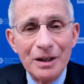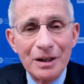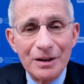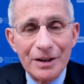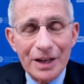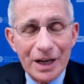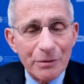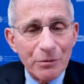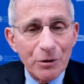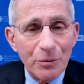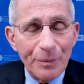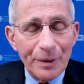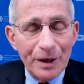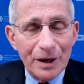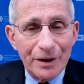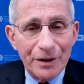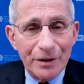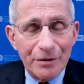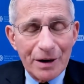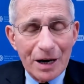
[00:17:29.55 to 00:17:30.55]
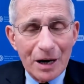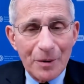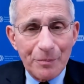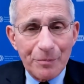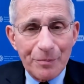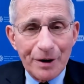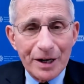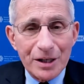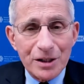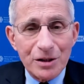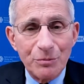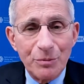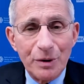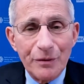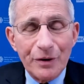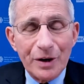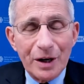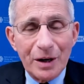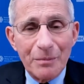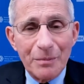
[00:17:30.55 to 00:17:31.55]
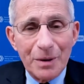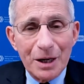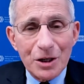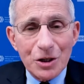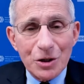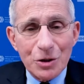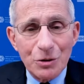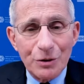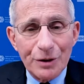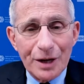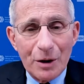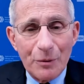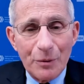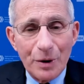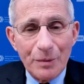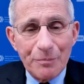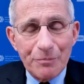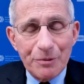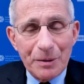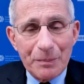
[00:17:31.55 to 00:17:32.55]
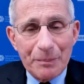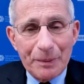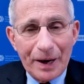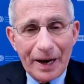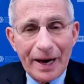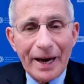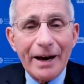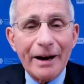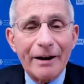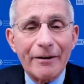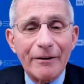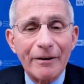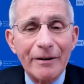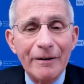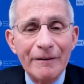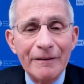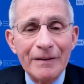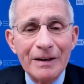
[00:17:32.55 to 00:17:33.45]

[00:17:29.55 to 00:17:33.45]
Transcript: There will be other outbreaks. So we've got to make sure that we prepare